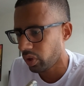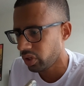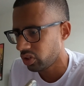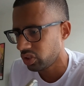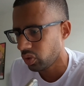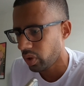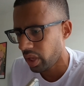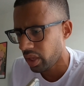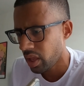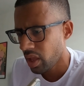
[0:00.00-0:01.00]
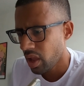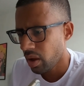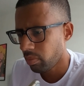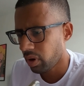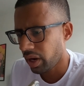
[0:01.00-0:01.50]
what you're doing.
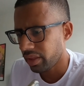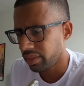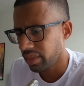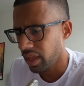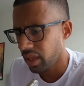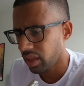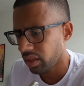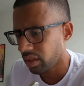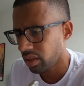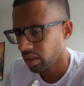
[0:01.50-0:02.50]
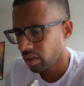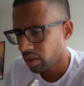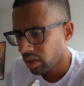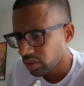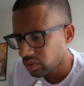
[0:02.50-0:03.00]
But I think,
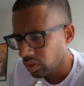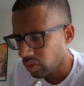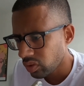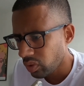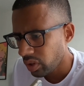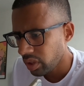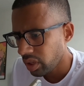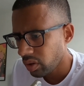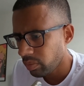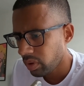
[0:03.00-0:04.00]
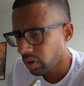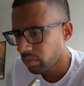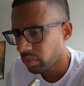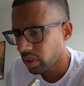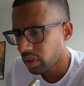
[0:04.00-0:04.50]
so Nori Nail
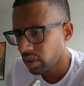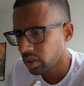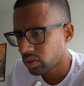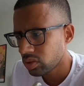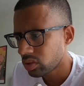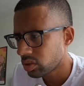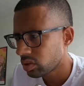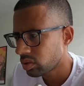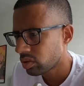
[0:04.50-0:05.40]
Palm Beach.